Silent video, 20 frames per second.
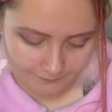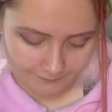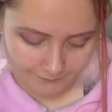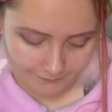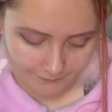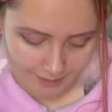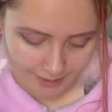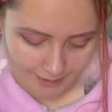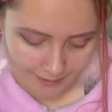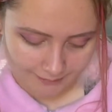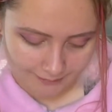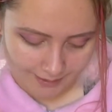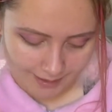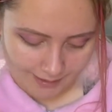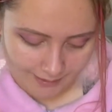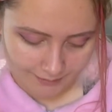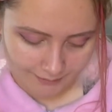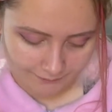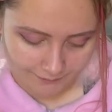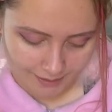Yeah, at the
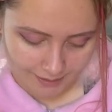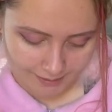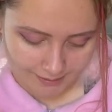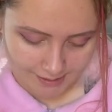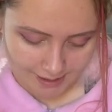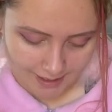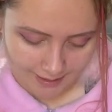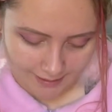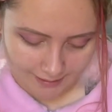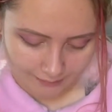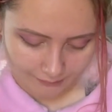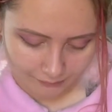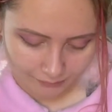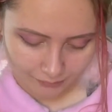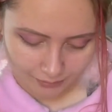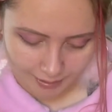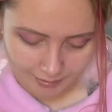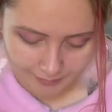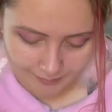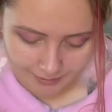end of year 10
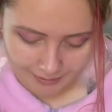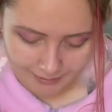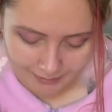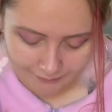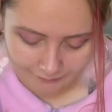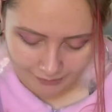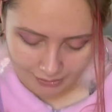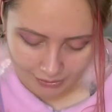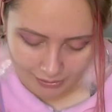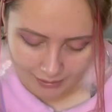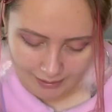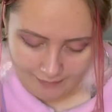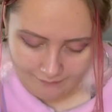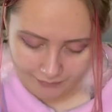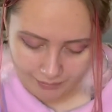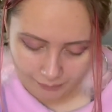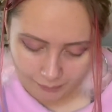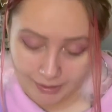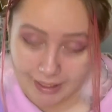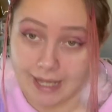or like the beginning of year
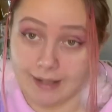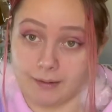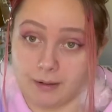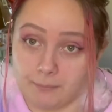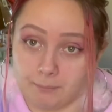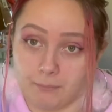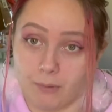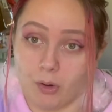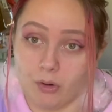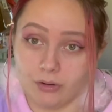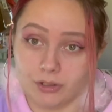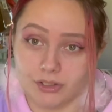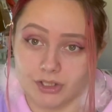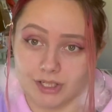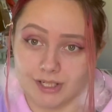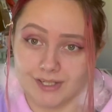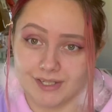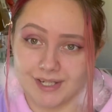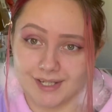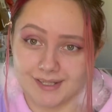11, we had a mock
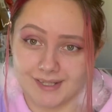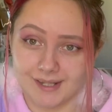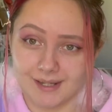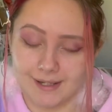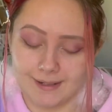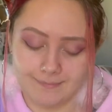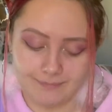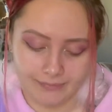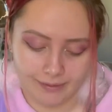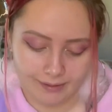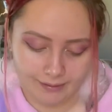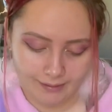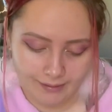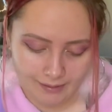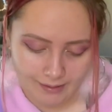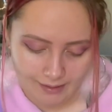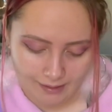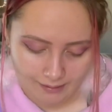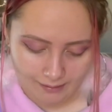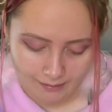GCSE,
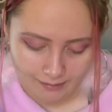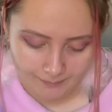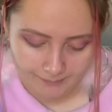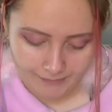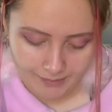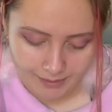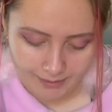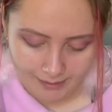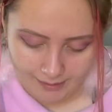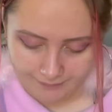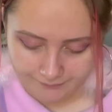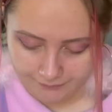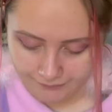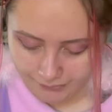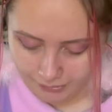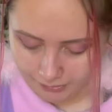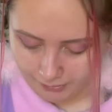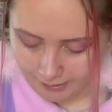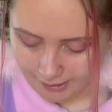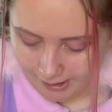and
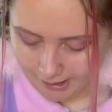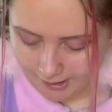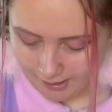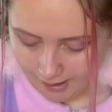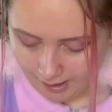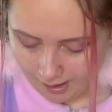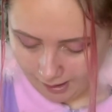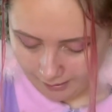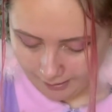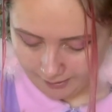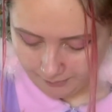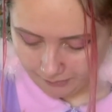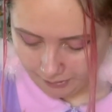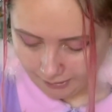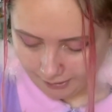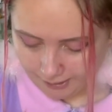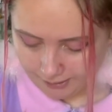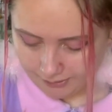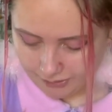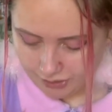for it I
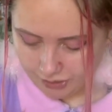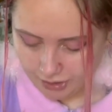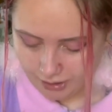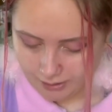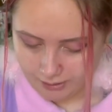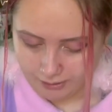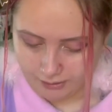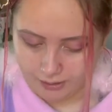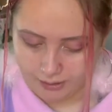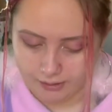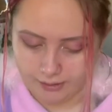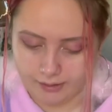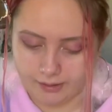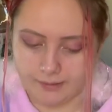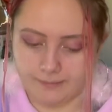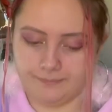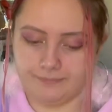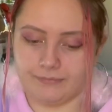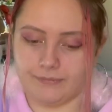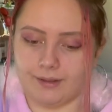wanted to look
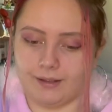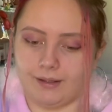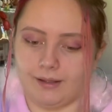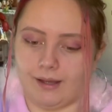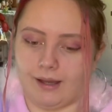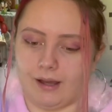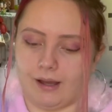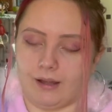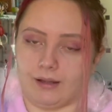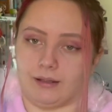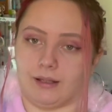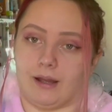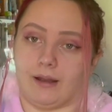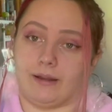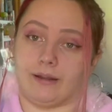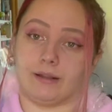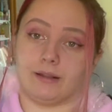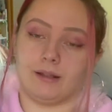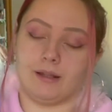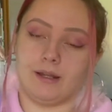at
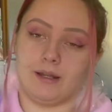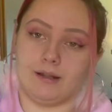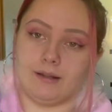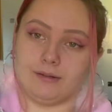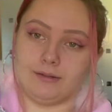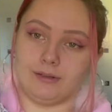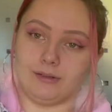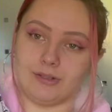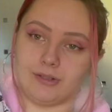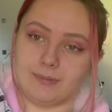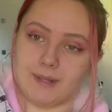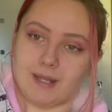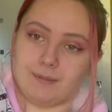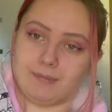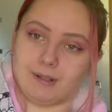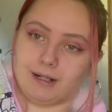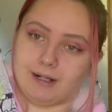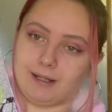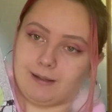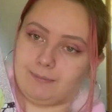like
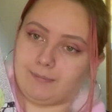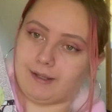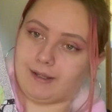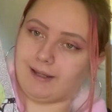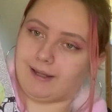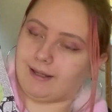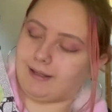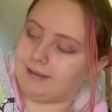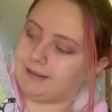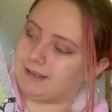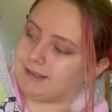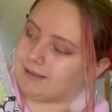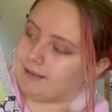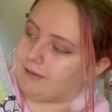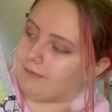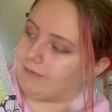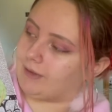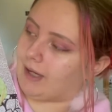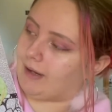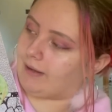newspaper clippings
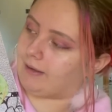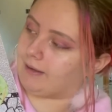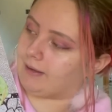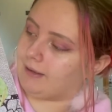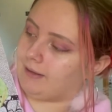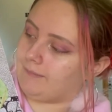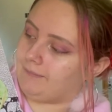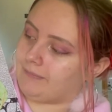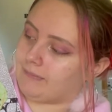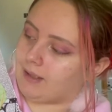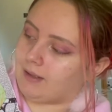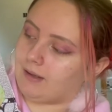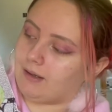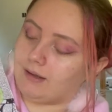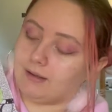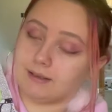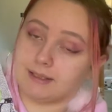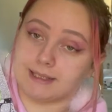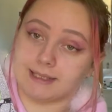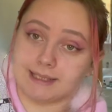of like
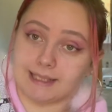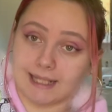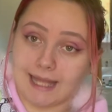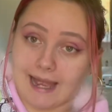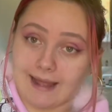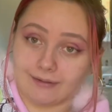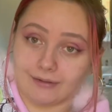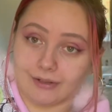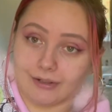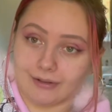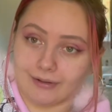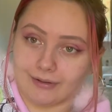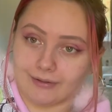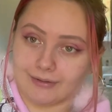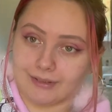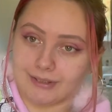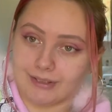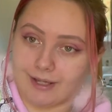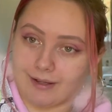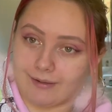slander
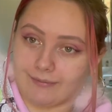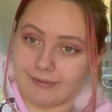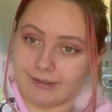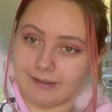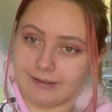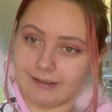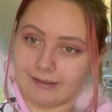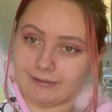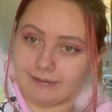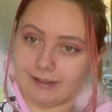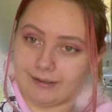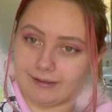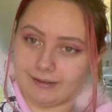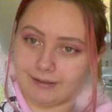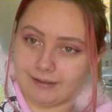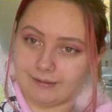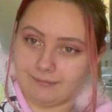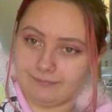and stuff, and then like